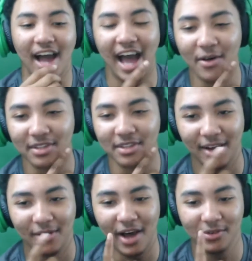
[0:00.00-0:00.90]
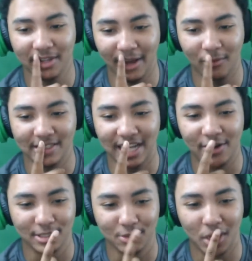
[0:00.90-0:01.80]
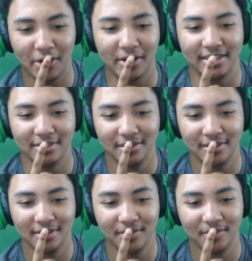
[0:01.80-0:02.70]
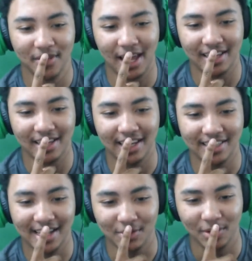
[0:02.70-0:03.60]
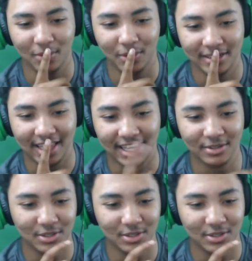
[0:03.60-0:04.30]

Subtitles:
I don't think I was. I was just wearing it. I think that's what it was. I think I was.